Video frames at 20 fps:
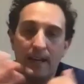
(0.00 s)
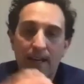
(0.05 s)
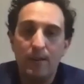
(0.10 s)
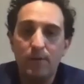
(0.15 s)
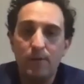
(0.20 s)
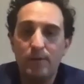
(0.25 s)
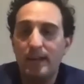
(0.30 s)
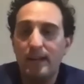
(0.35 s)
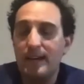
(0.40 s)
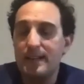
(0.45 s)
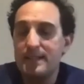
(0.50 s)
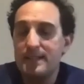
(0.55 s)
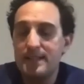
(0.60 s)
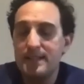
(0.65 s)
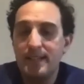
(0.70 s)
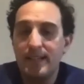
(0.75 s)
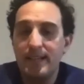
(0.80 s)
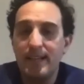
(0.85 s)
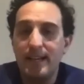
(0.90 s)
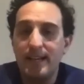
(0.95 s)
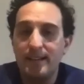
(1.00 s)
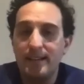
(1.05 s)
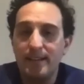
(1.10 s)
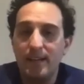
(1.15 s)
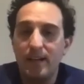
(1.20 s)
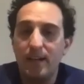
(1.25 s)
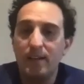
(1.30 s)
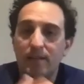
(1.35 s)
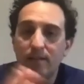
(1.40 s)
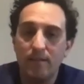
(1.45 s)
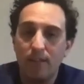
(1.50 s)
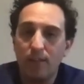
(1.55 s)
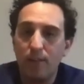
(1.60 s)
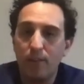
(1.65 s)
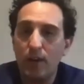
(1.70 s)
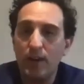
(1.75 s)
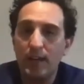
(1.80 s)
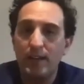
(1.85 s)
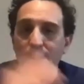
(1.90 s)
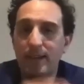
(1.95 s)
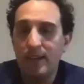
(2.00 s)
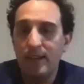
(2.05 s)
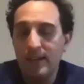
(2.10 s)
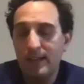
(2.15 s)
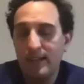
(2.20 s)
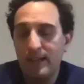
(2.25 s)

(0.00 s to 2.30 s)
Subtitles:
he was sitting at, you know, 30